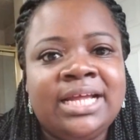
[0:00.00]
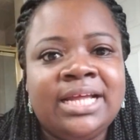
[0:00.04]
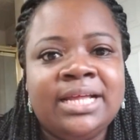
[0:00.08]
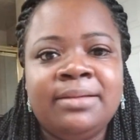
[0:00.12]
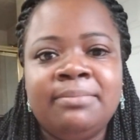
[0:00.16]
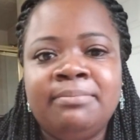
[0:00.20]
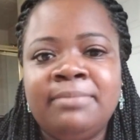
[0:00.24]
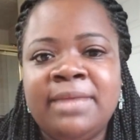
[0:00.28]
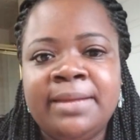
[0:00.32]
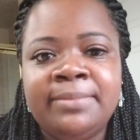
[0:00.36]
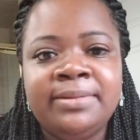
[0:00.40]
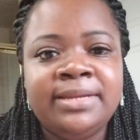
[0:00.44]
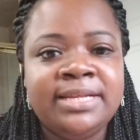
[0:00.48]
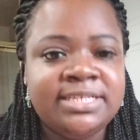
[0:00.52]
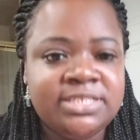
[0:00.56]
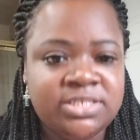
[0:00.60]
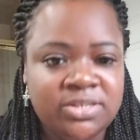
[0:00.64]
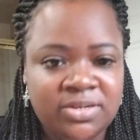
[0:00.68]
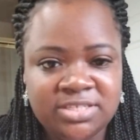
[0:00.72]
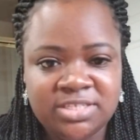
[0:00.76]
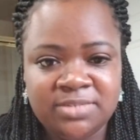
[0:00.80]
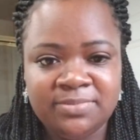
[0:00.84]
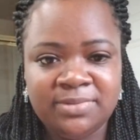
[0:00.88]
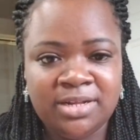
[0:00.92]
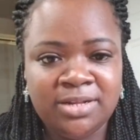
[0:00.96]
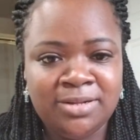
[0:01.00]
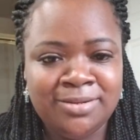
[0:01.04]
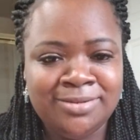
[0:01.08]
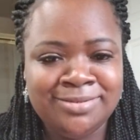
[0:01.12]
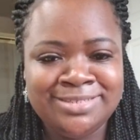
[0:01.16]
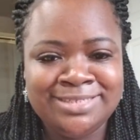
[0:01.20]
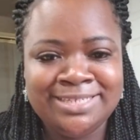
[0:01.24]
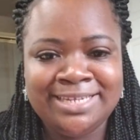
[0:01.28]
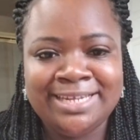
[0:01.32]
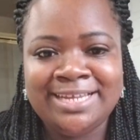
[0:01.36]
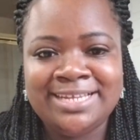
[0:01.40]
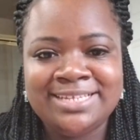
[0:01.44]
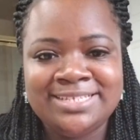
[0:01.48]
maybe these are some old
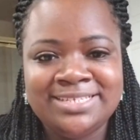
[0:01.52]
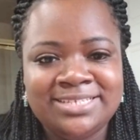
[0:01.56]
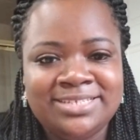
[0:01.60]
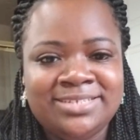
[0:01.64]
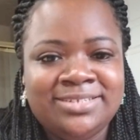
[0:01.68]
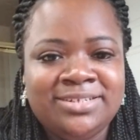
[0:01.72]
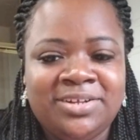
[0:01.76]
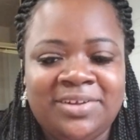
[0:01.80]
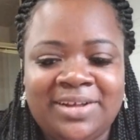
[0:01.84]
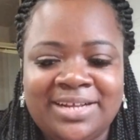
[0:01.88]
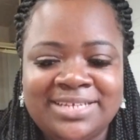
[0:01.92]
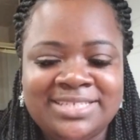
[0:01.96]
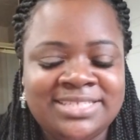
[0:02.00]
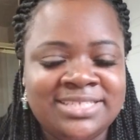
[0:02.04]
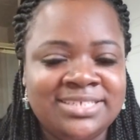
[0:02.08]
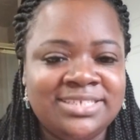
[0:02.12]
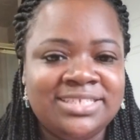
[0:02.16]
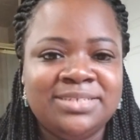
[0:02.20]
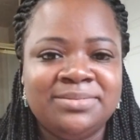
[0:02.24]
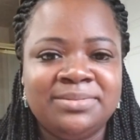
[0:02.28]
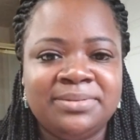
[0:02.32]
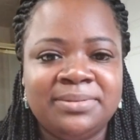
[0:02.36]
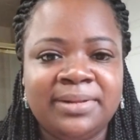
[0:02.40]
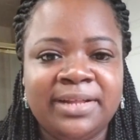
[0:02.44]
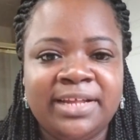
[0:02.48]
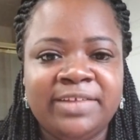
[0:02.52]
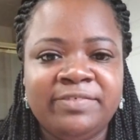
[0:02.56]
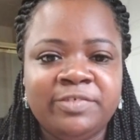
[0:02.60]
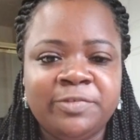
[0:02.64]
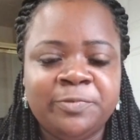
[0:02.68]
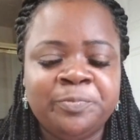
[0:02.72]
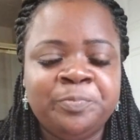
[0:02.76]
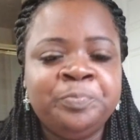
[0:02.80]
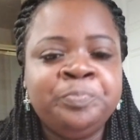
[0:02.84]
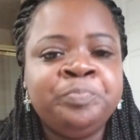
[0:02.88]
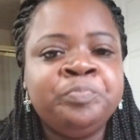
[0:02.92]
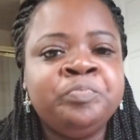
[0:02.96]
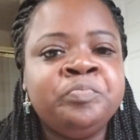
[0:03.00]
tests. I still didn't believe it.
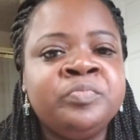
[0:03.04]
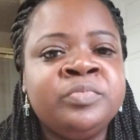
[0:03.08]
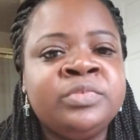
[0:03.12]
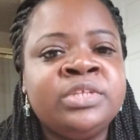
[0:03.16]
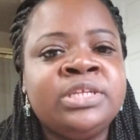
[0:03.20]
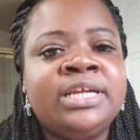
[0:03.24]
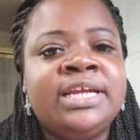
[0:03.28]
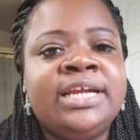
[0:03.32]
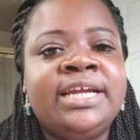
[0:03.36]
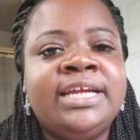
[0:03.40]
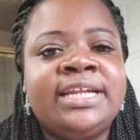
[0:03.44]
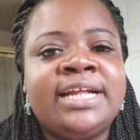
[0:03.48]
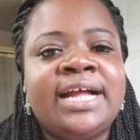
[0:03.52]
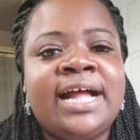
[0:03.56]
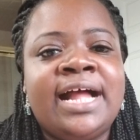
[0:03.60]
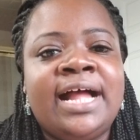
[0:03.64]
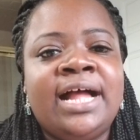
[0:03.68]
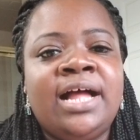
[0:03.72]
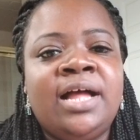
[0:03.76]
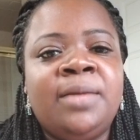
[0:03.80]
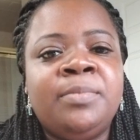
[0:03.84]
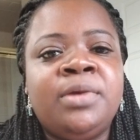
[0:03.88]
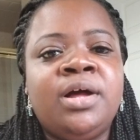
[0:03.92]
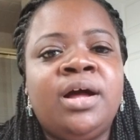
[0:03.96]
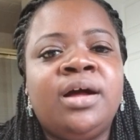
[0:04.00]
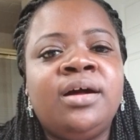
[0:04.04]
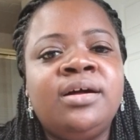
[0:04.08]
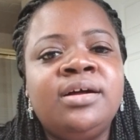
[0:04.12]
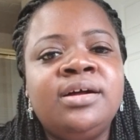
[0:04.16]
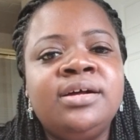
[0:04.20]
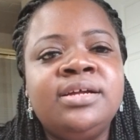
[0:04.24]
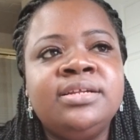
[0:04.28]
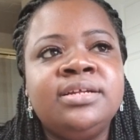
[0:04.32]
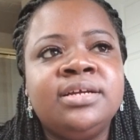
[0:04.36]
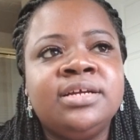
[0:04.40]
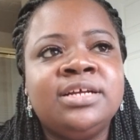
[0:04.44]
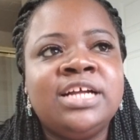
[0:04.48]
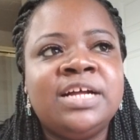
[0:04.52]
And I'm
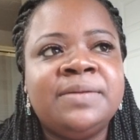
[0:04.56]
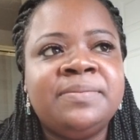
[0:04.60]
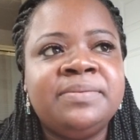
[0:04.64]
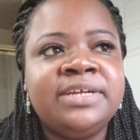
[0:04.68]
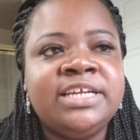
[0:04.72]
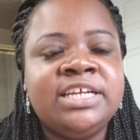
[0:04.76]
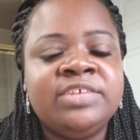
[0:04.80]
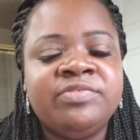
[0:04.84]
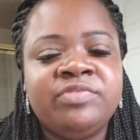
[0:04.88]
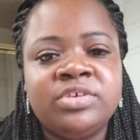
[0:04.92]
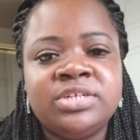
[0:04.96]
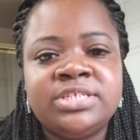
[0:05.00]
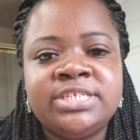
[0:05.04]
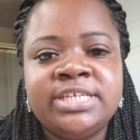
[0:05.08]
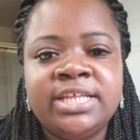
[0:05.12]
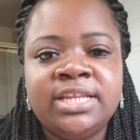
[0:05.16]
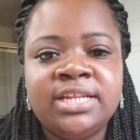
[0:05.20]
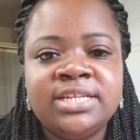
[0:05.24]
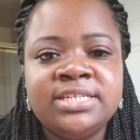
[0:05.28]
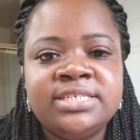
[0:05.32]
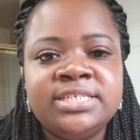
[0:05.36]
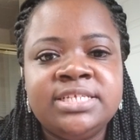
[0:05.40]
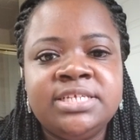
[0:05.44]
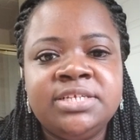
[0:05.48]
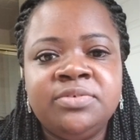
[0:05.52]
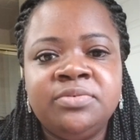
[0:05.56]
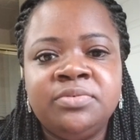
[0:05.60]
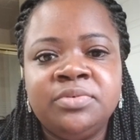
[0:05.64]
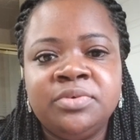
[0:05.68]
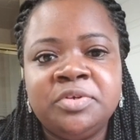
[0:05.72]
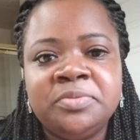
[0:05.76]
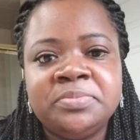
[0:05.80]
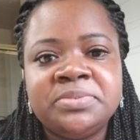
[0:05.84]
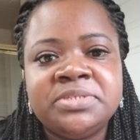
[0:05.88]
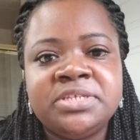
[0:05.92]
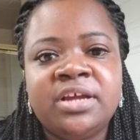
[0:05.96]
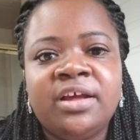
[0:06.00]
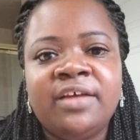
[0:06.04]
on a couple of infertility
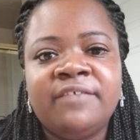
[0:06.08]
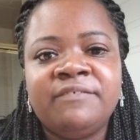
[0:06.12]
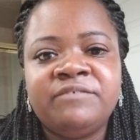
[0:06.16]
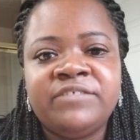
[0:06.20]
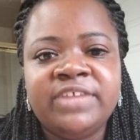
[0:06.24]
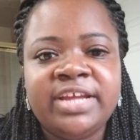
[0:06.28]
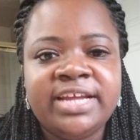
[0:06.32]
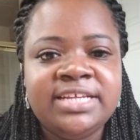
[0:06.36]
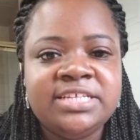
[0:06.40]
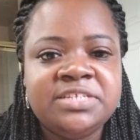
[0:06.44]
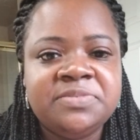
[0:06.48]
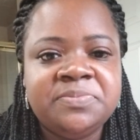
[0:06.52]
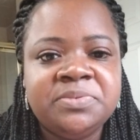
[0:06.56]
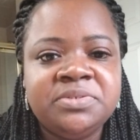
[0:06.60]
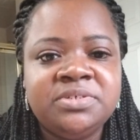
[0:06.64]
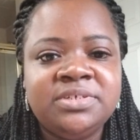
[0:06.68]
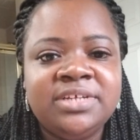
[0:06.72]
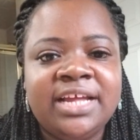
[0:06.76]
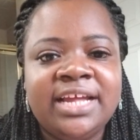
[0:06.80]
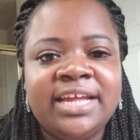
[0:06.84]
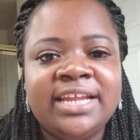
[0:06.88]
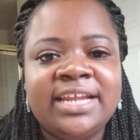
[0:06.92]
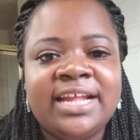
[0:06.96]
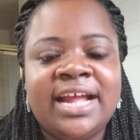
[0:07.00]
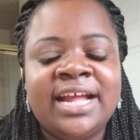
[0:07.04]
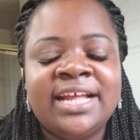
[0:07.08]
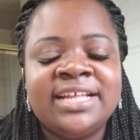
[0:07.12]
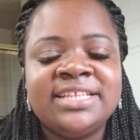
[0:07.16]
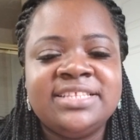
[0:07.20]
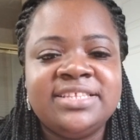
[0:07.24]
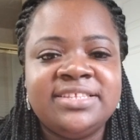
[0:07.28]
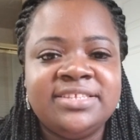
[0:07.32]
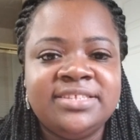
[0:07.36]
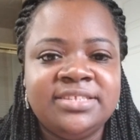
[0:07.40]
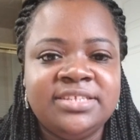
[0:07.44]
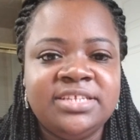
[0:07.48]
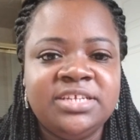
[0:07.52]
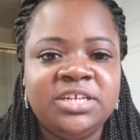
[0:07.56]
groups on Facebook, and I
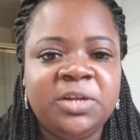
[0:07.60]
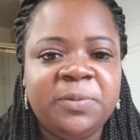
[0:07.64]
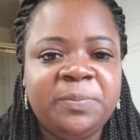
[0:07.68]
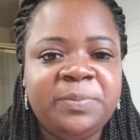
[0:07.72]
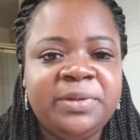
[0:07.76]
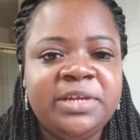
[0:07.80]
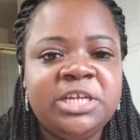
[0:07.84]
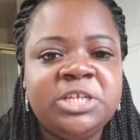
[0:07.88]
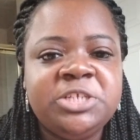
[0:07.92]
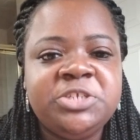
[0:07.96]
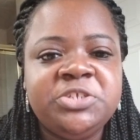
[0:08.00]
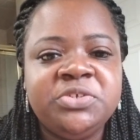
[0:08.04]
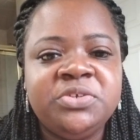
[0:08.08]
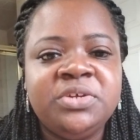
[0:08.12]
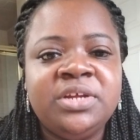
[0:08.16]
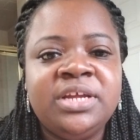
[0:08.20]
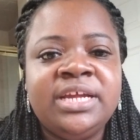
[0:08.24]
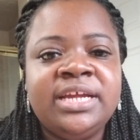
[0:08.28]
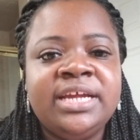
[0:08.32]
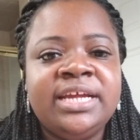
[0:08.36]
took a picture,